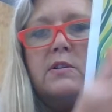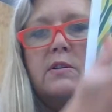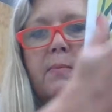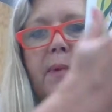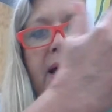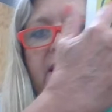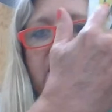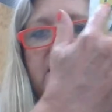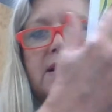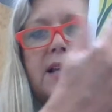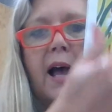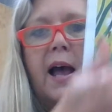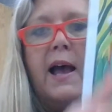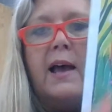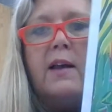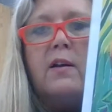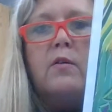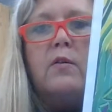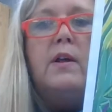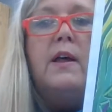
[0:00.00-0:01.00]
And by the
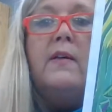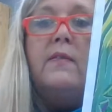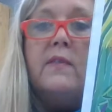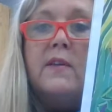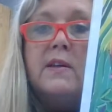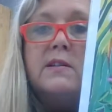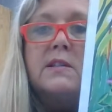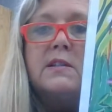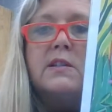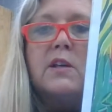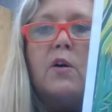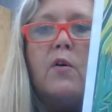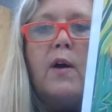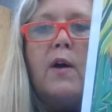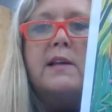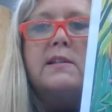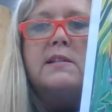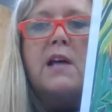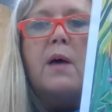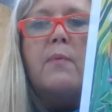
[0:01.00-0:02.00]
title, this is the
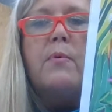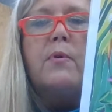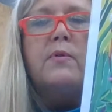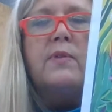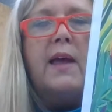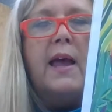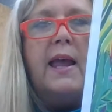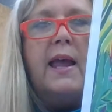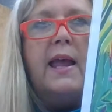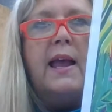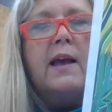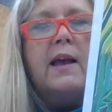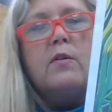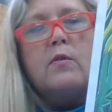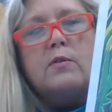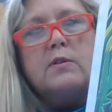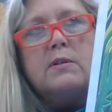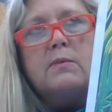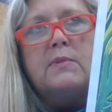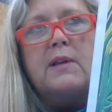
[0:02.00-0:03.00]
grasshopper and the ant,
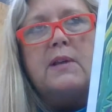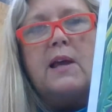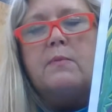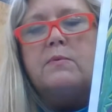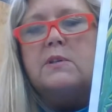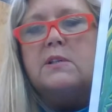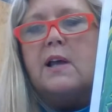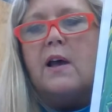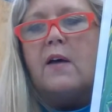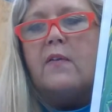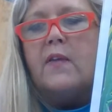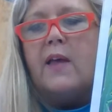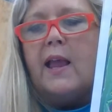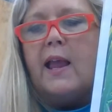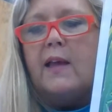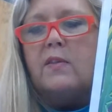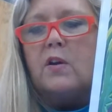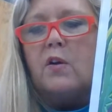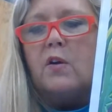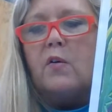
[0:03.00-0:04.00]
or sometimes it's called the
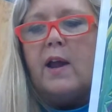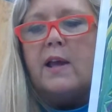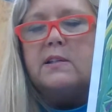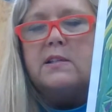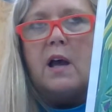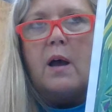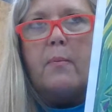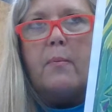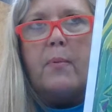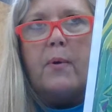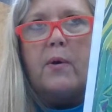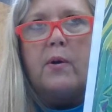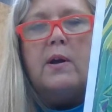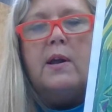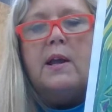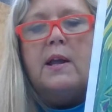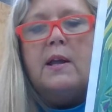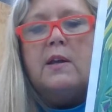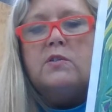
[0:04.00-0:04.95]
ant and the grasshopper.